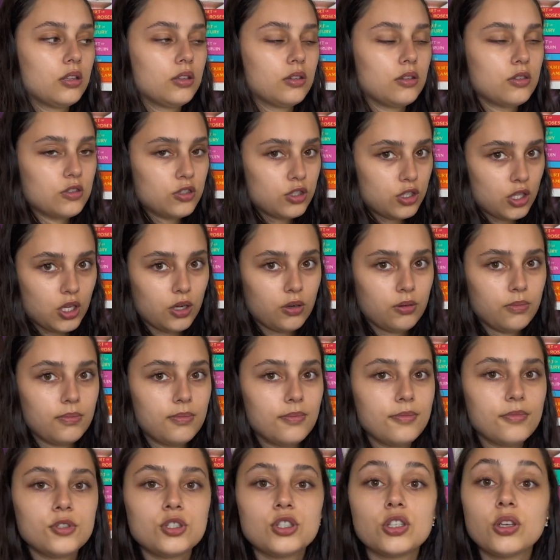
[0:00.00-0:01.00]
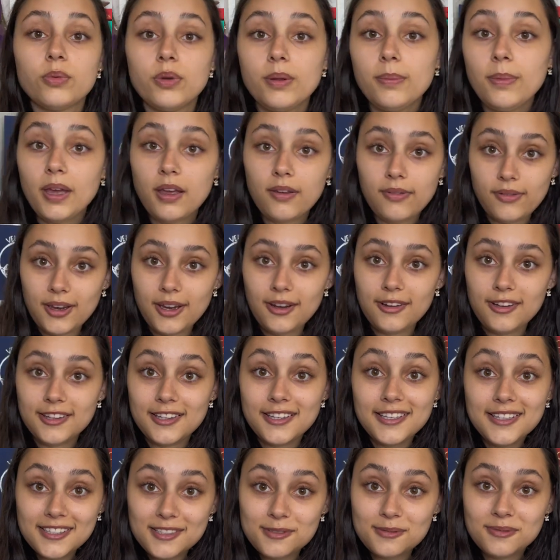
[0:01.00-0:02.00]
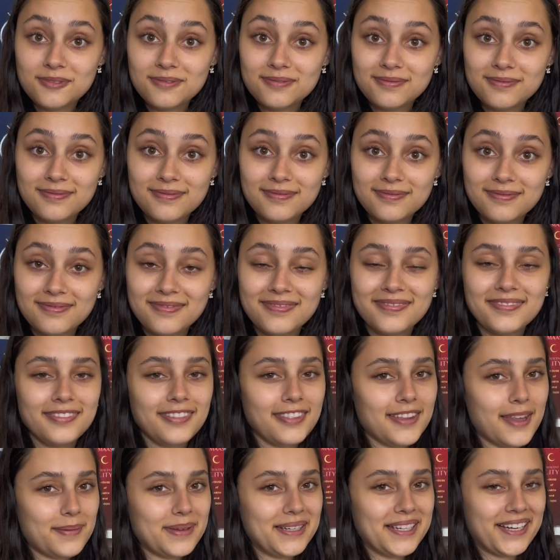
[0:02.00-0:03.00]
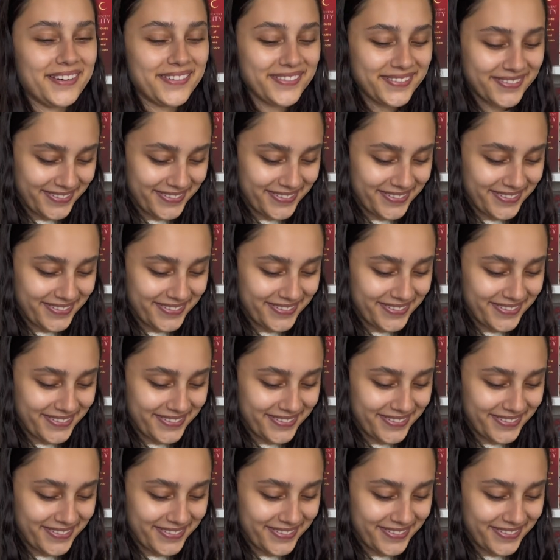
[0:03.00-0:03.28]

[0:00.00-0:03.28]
So, should we make a video on this? Let me know.